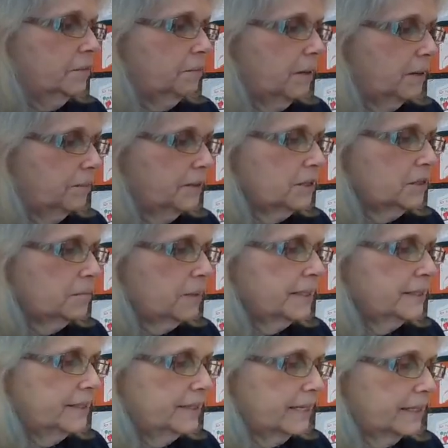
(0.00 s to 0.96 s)
published
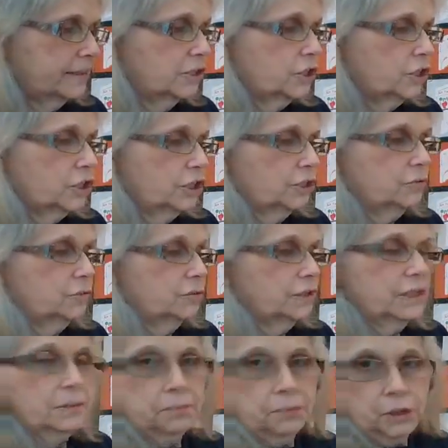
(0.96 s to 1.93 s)
by Dutton
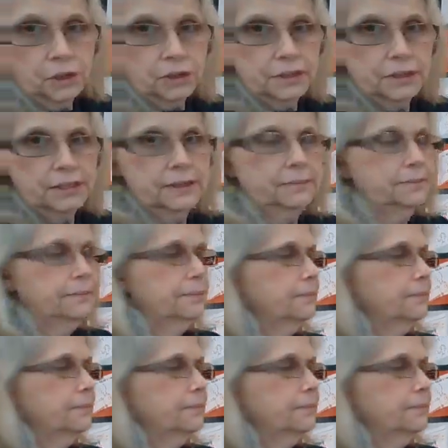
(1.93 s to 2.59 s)
Children's Books.